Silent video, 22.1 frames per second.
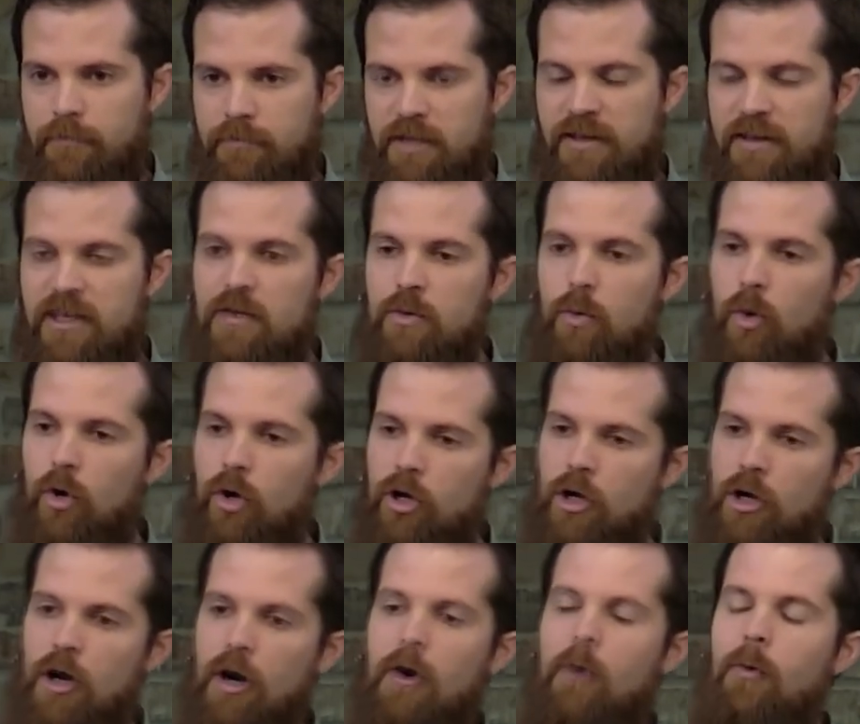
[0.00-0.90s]
He will
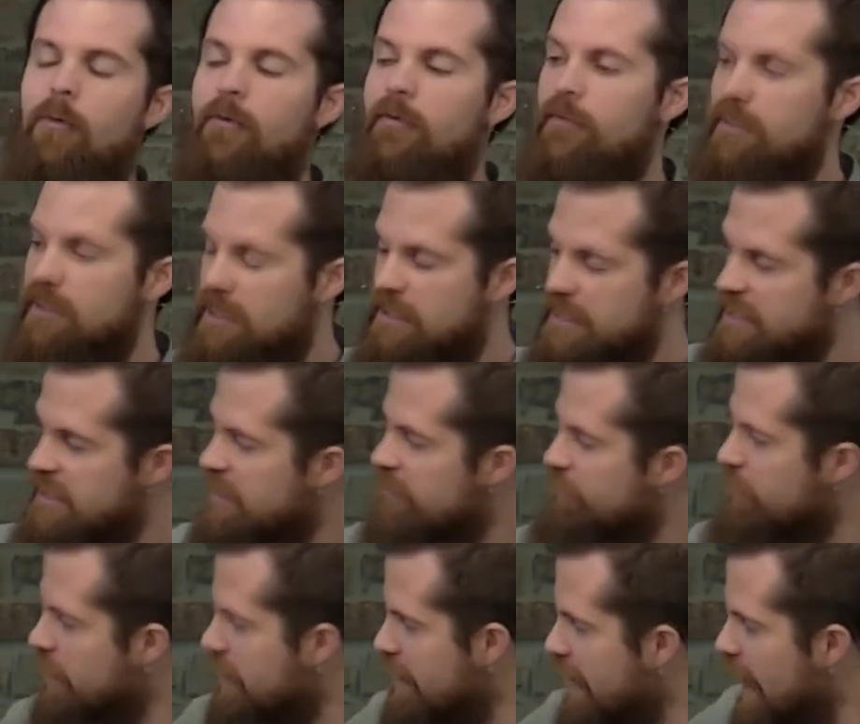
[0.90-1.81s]
go
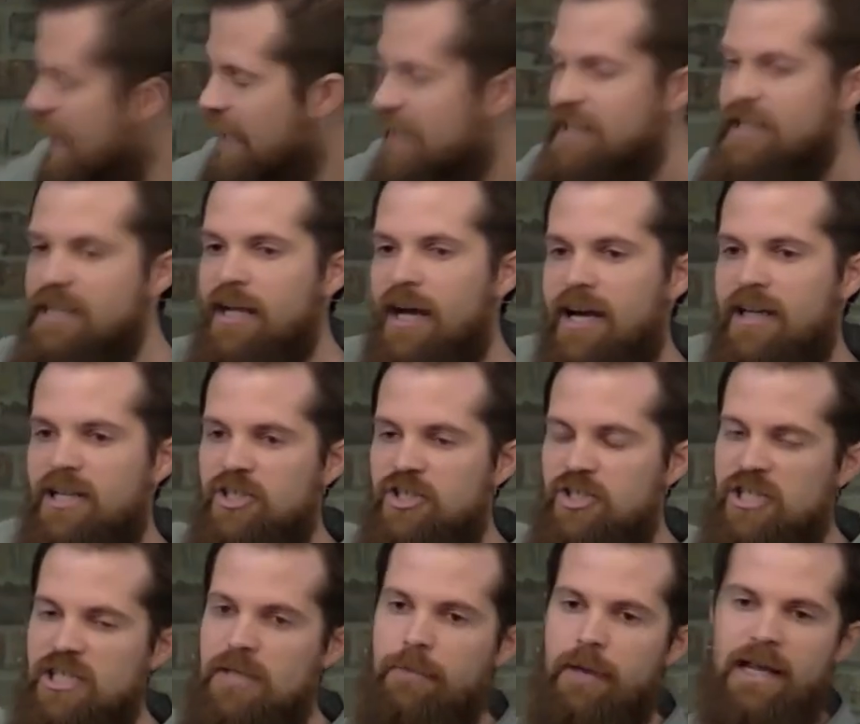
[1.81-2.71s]
leave the 99
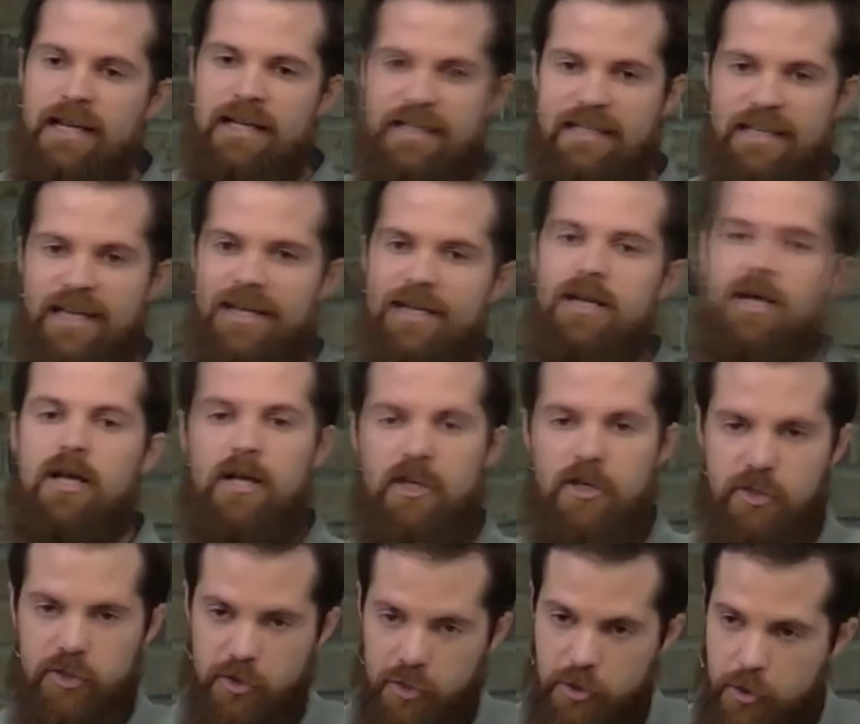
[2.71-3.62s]
sheep and get
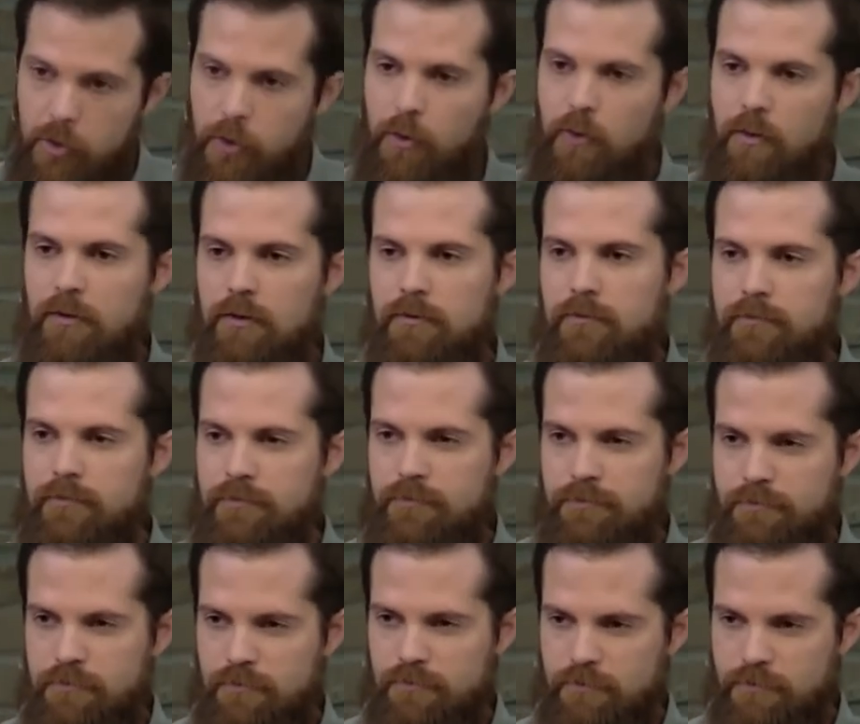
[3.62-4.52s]
you
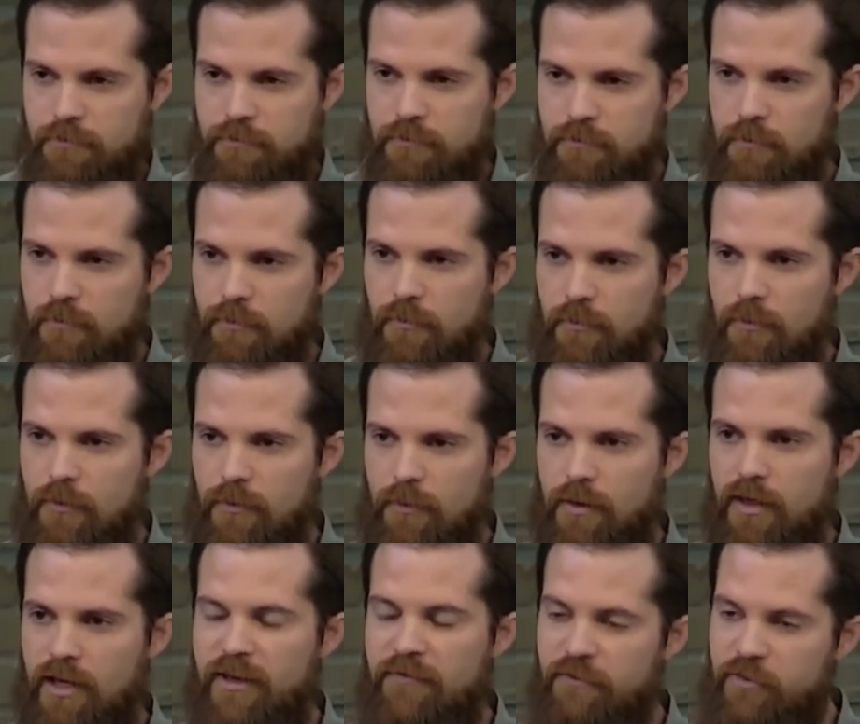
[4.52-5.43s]

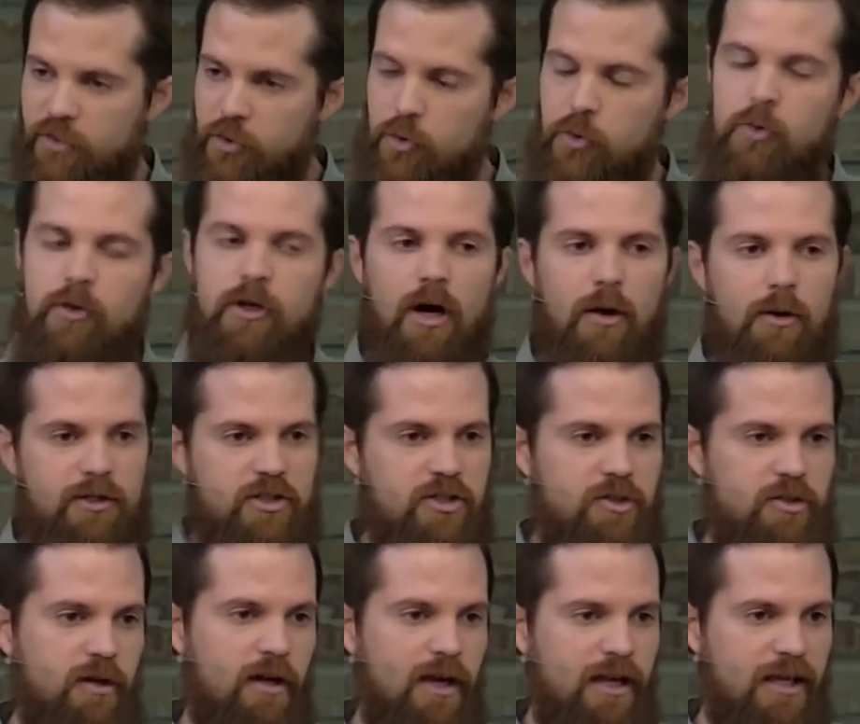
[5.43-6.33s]
if you go
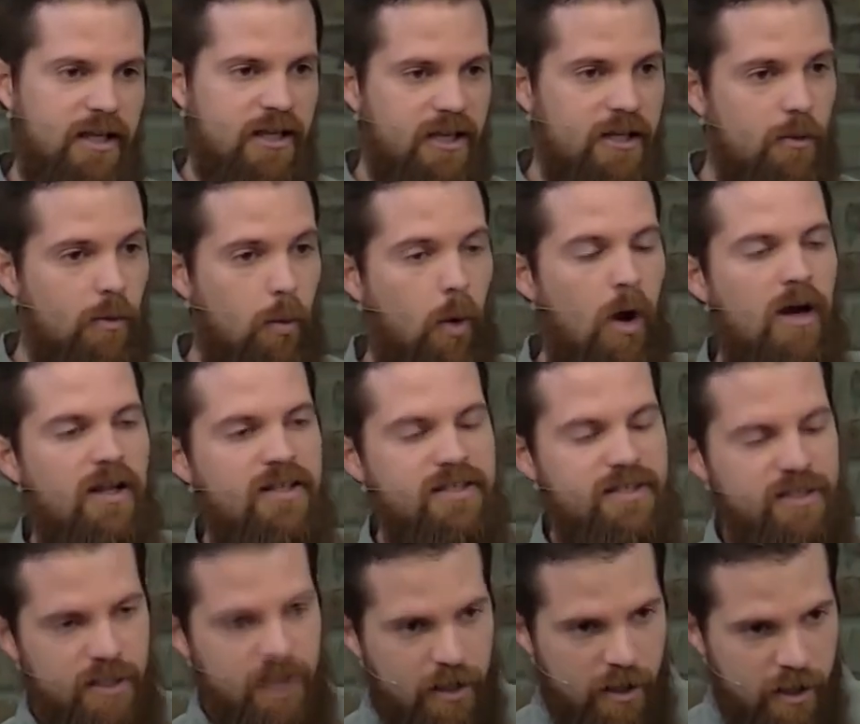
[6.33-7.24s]
astray. He
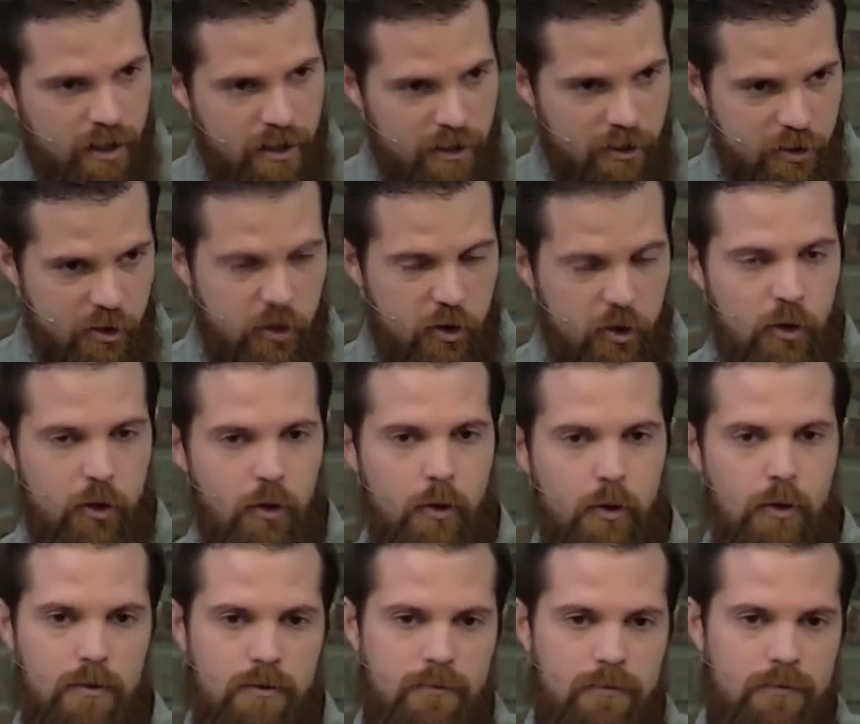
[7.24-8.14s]
wants
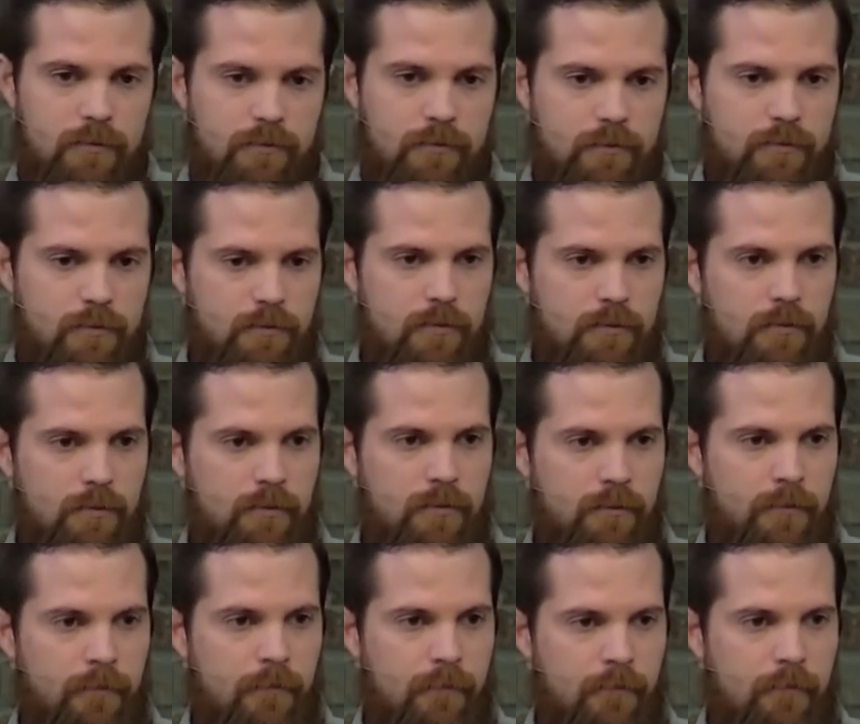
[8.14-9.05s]
you.
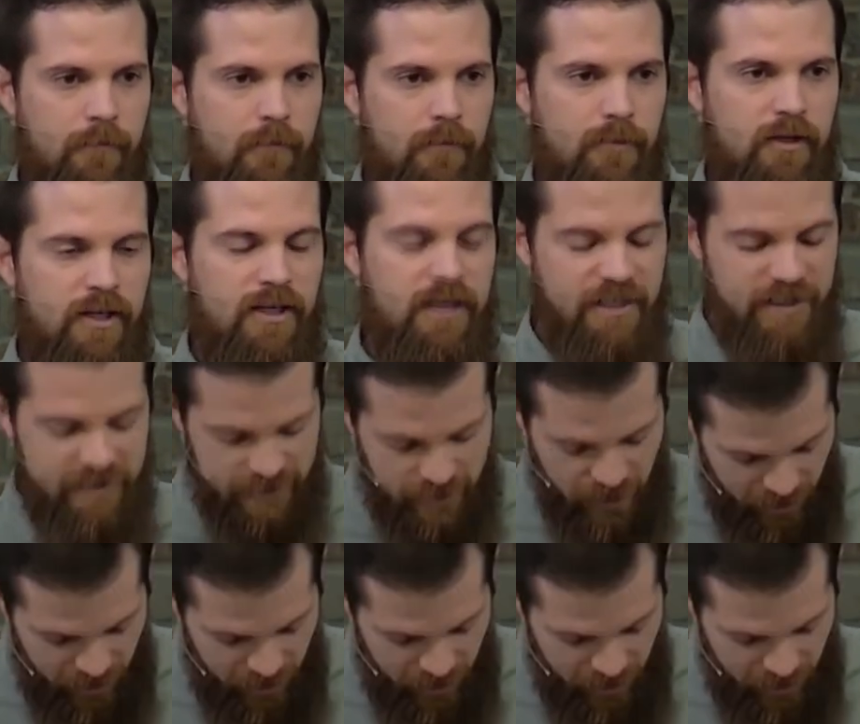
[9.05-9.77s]
He is